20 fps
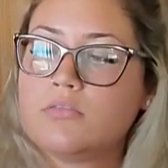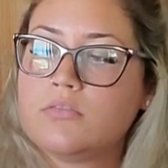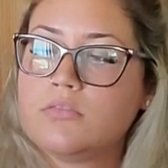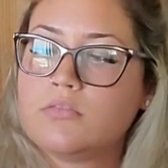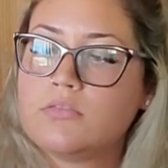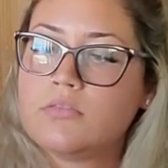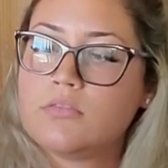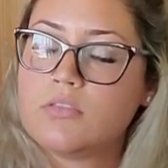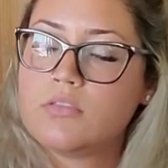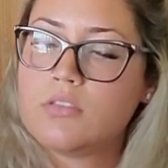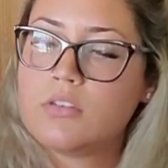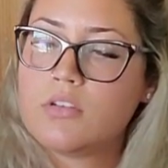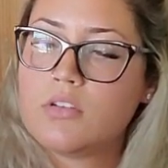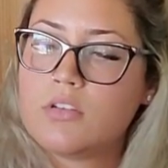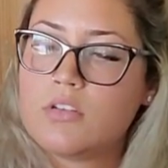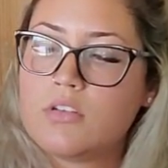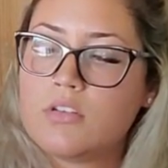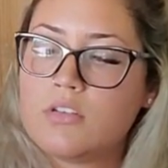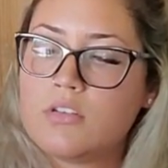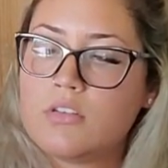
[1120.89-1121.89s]

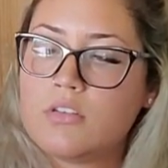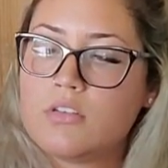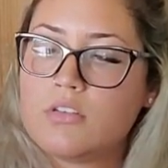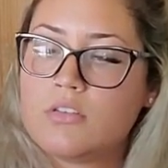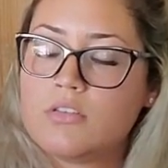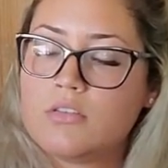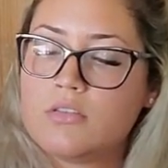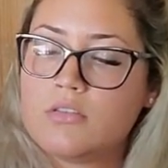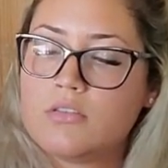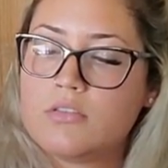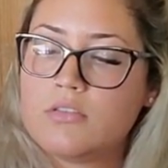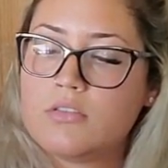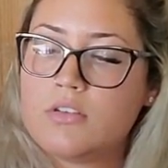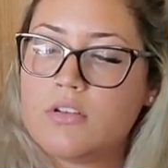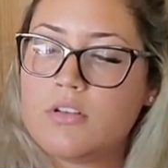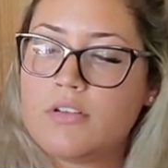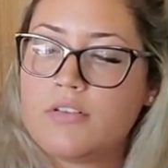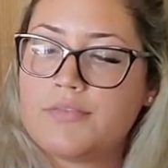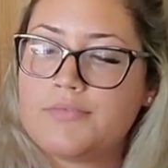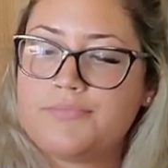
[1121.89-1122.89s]

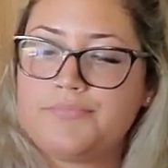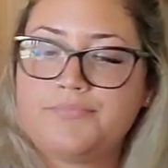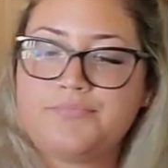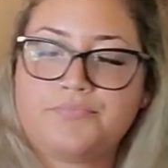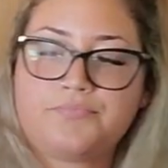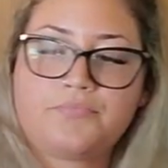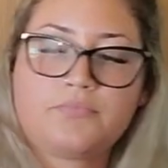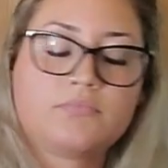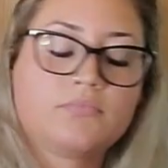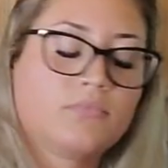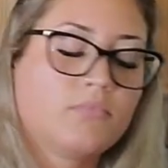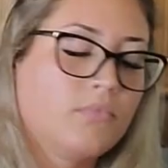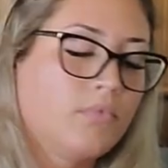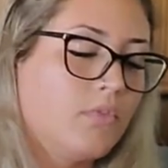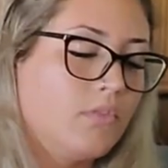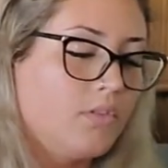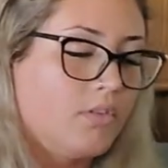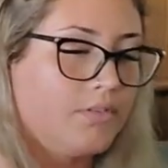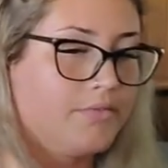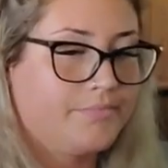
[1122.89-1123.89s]

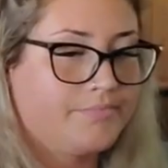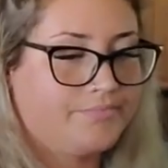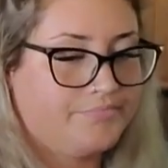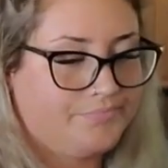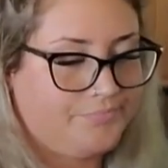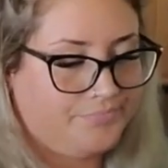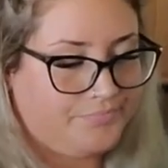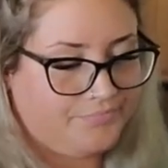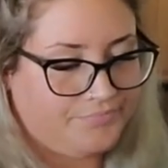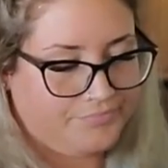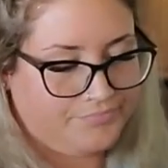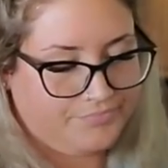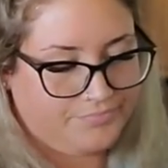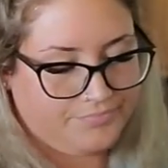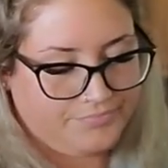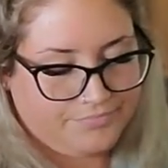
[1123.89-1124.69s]
The person shown says nothing.